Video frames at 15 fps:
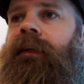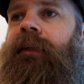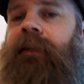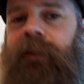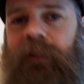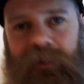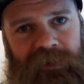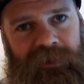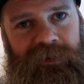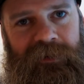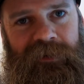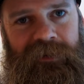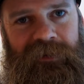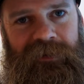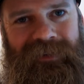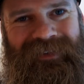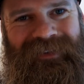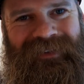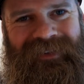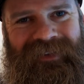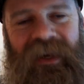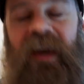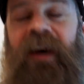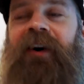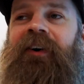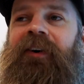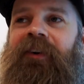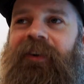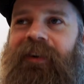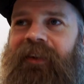yes.
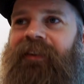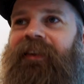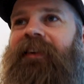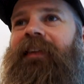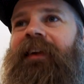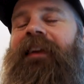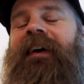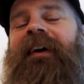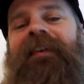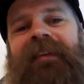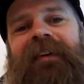Right, I think that is